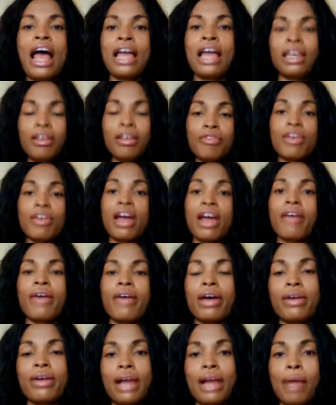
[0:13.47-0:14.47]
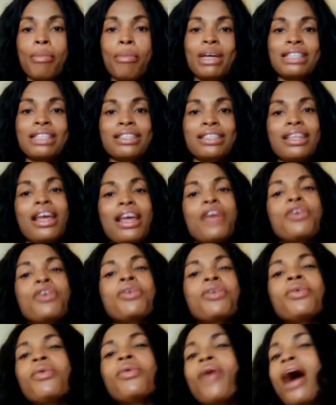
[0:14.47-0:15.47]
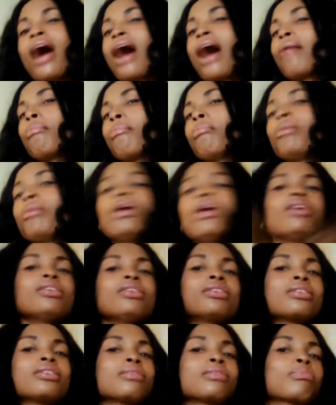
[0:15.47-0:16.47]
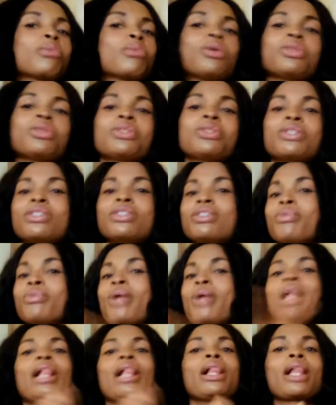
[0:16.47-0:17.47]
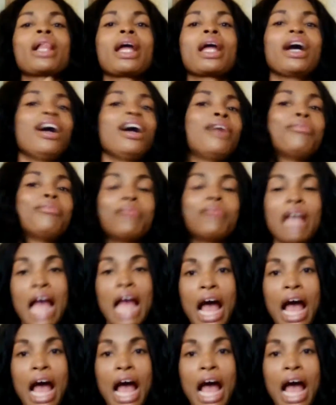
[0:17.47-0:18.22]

and if you're a regular person here, you are most welcome.